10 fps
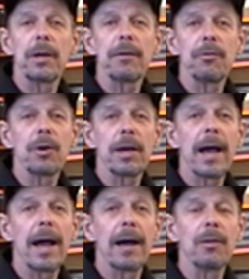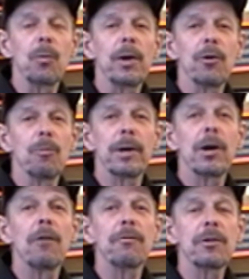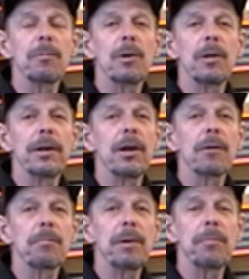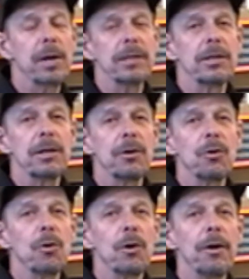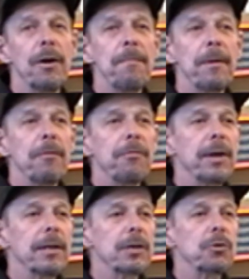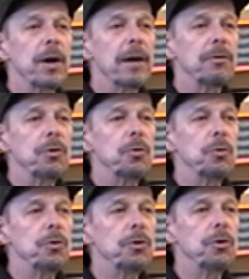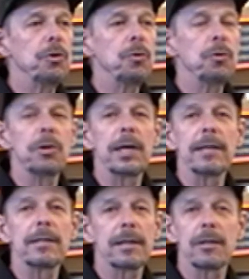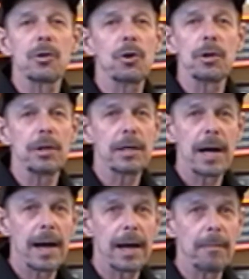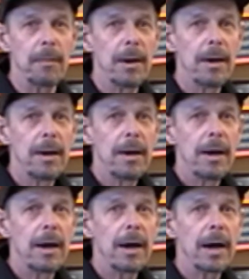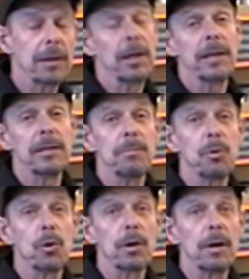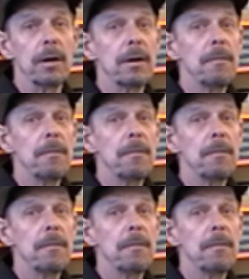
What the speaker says: if you can, where you'll be comfortable and not be pressured or feel that you have to do things at a certain time. I think it's important.